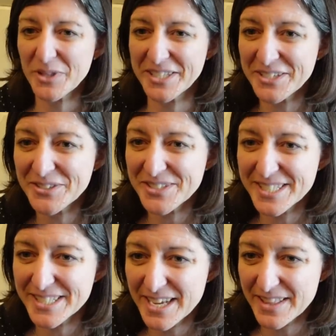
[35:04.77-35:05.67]
millennials
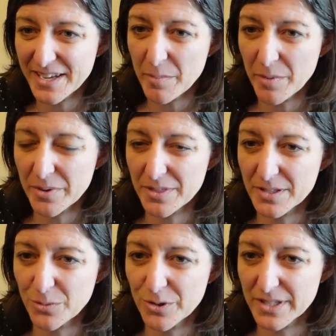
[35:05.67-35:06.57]
these days, they come up with
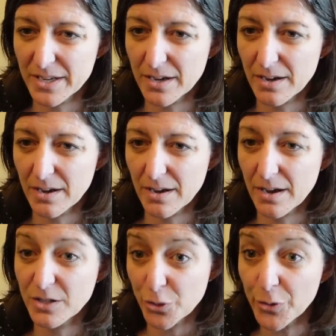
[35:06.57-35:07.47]
these words like
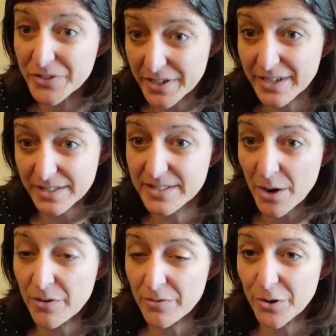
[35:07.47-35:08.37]
adulting is
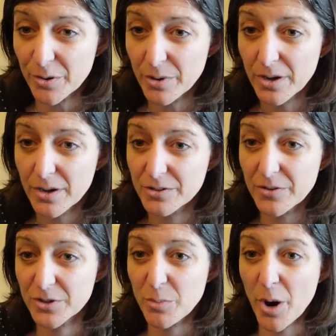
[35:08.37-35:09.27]
now a verb. So
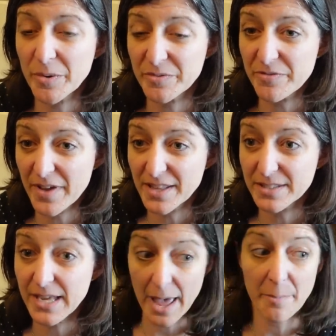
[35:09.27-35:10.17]
for Department of
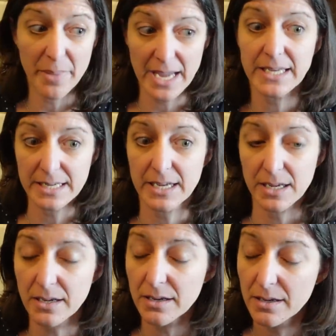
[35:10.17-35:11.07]
Defense,
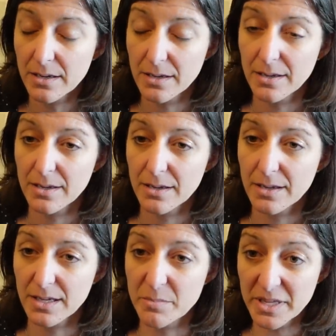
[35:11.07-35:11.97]
campaigning
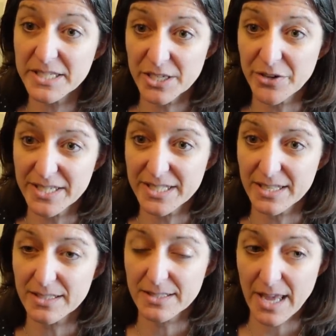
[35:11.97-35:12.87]
in a military
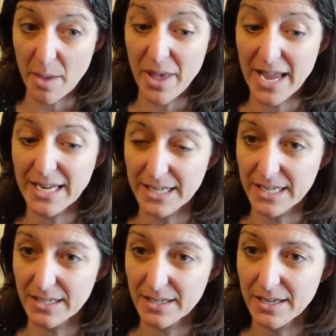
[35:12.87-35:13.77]
sense,
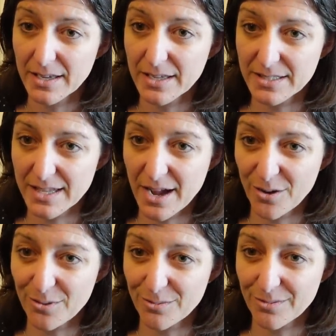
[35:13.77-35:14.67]
campaigning is
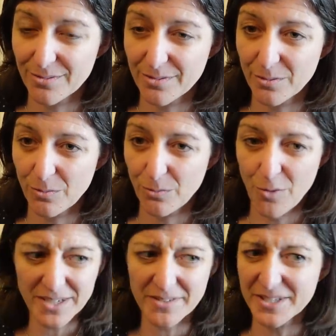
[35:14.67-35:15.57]
now
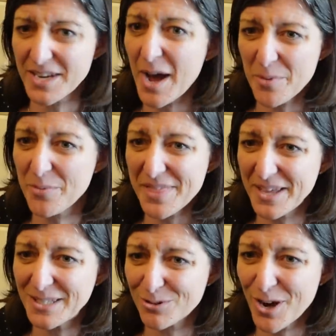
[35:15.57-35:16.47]
one of the top three
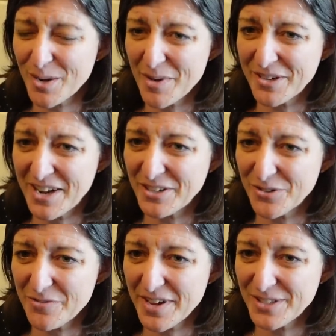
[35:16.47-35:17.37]
things we're talking about in our
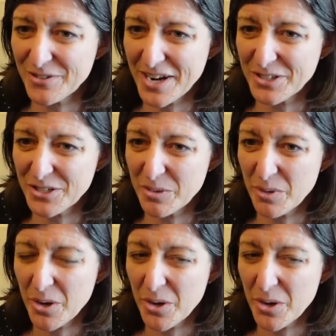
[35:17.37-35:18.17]
national defense strategy.